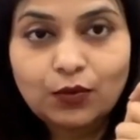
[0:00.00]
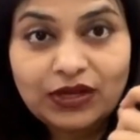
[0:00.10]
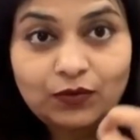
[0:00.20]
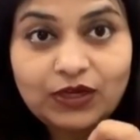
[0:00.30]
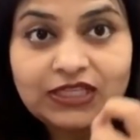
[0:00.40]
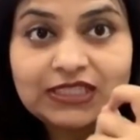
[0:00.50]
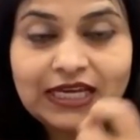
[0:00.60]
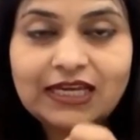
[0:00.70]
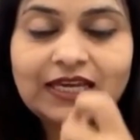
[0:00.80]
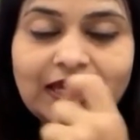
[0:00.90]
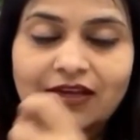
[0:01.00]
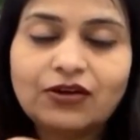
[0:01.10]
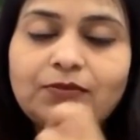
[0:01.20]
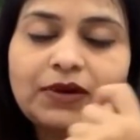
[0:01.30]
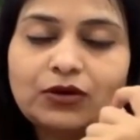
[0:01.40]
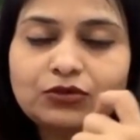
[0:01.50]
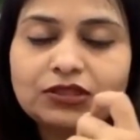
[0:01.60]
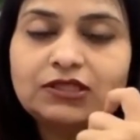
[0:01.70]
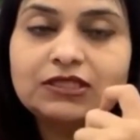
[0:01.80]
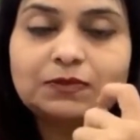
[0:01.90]
when we take care about
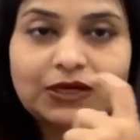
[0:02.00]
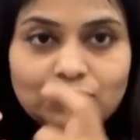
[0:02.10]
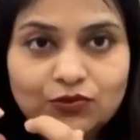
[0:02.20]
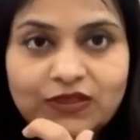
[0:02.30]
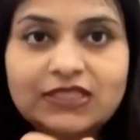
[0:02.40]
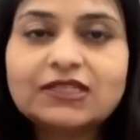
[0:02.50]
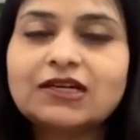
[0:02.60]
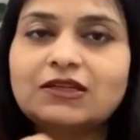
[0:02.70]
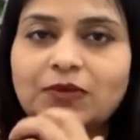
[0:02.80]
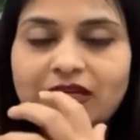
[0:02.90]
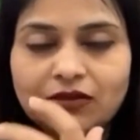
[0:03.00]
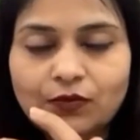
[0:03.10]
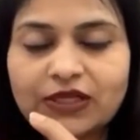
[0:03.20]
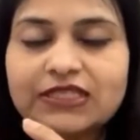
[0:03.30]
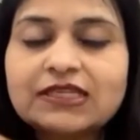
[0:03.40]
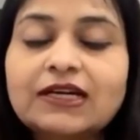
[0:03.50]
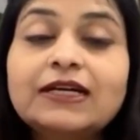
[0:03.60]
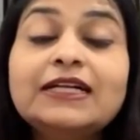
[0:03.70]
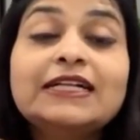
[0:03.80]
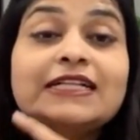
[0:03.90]
the spouse visa, dependent visa.